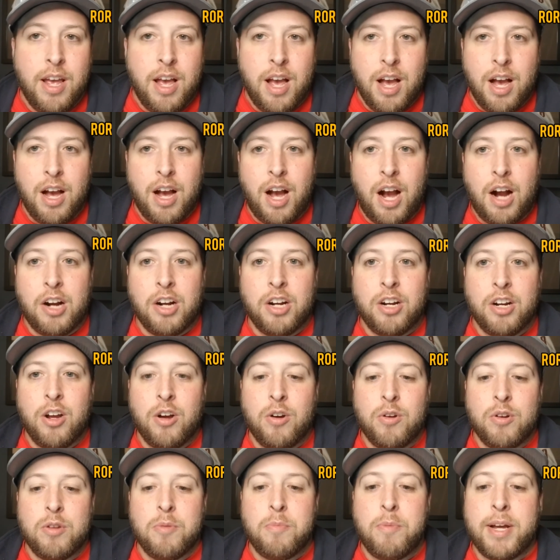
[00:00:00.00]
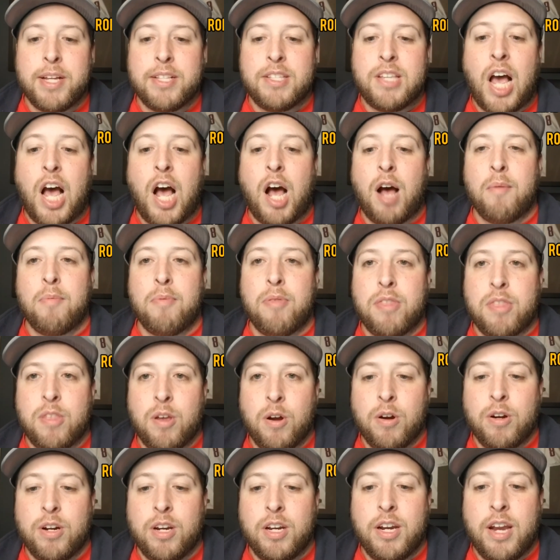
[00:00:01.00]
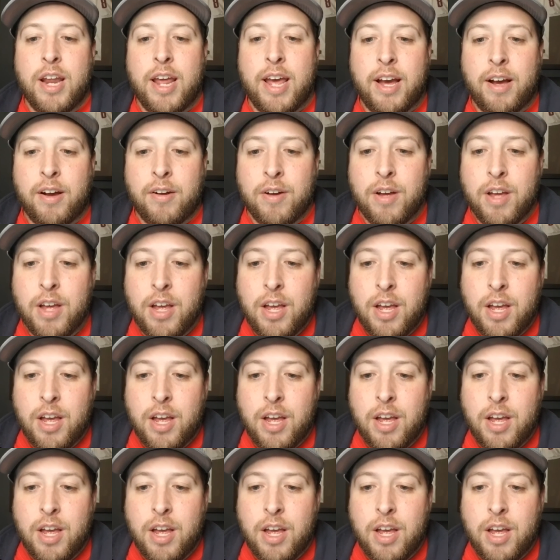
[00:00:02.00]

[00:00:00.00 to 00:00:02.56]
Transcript: I'm going to go into my top 30 now.